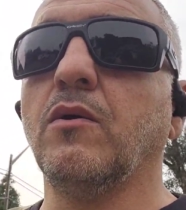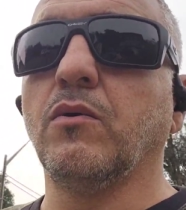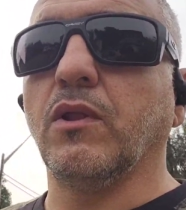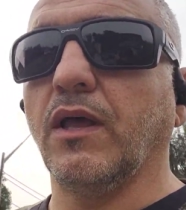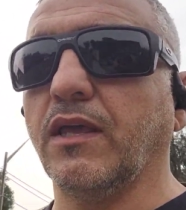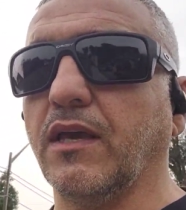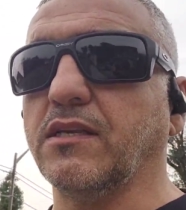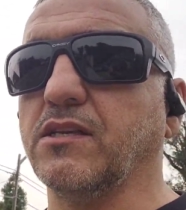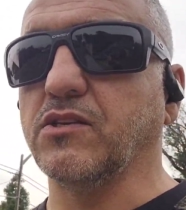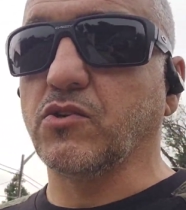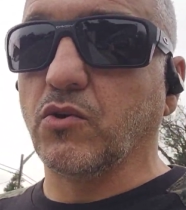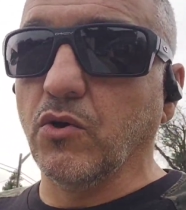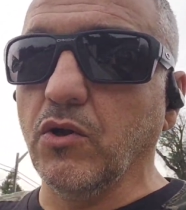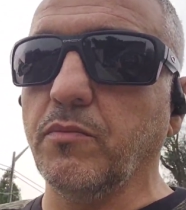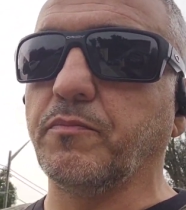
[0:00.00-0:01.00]
Well, I guess it's
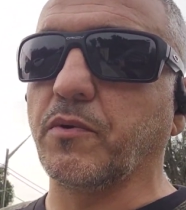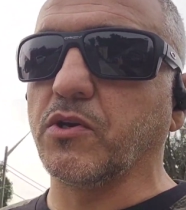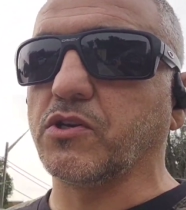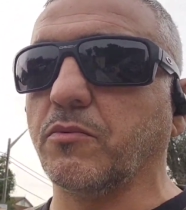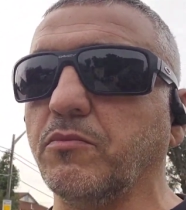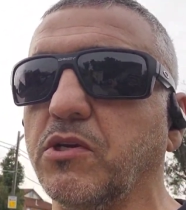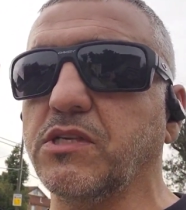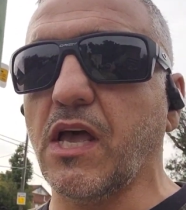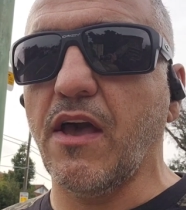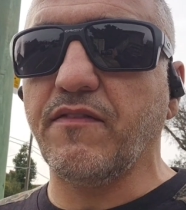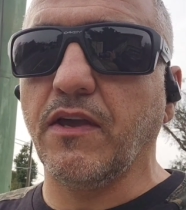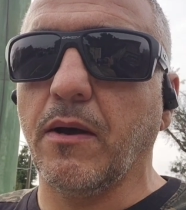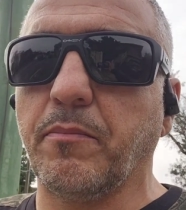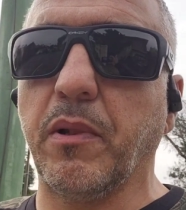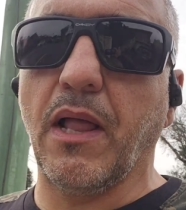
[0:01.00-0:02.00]
good because I'm used to
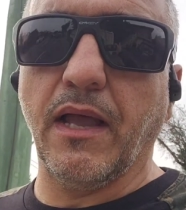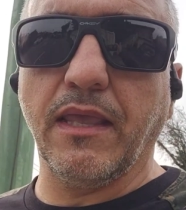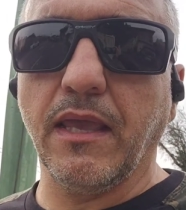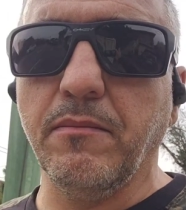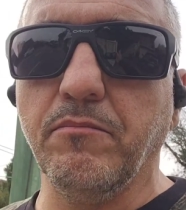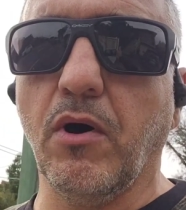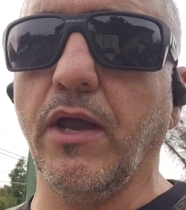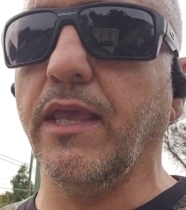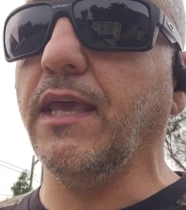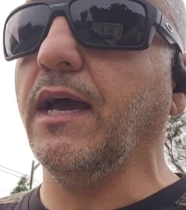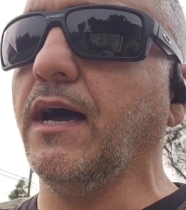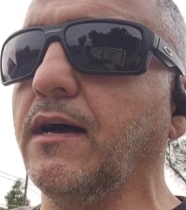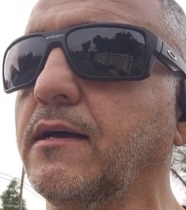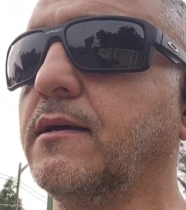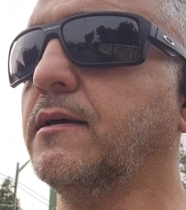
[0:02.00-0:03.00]
having a plug in my
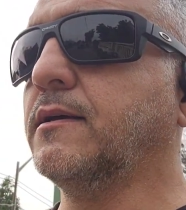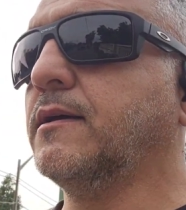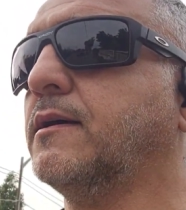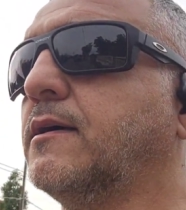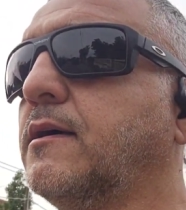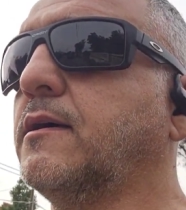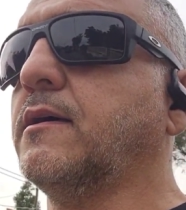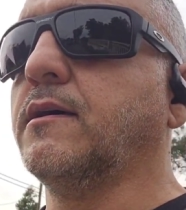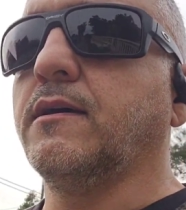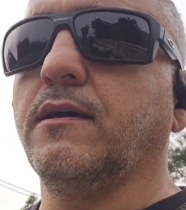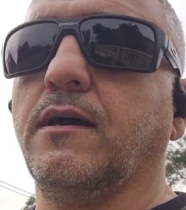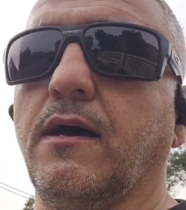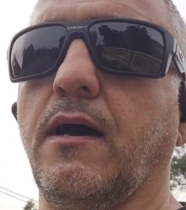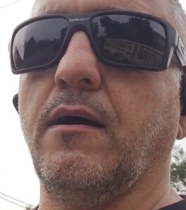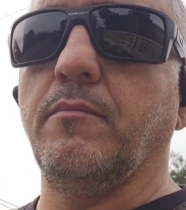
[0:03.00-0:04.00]
ear.
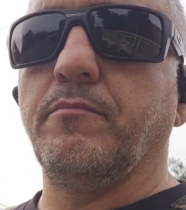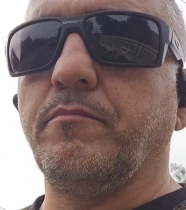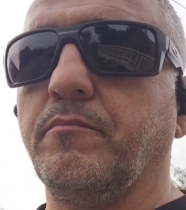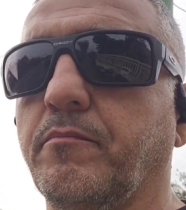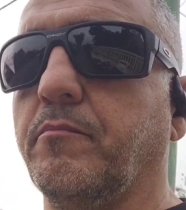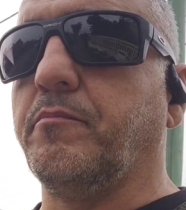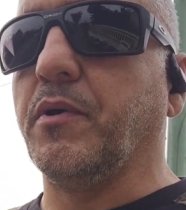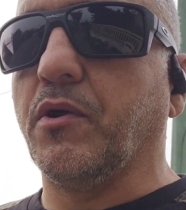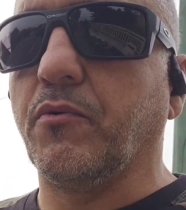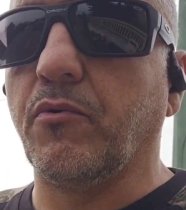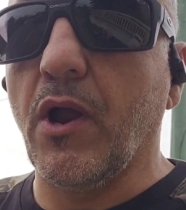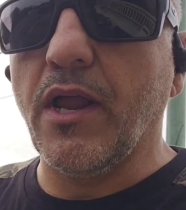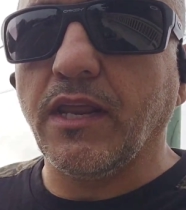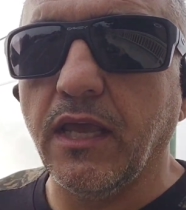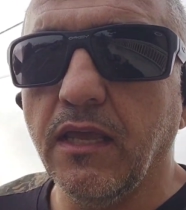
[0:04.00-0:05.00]
But
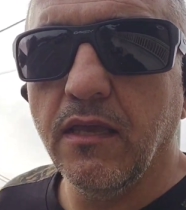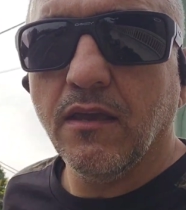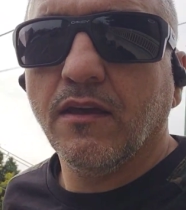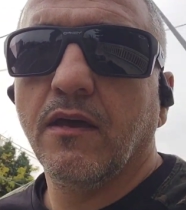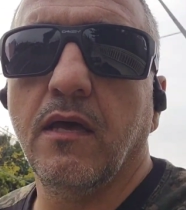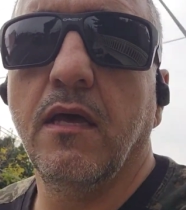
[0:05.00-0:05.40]
running,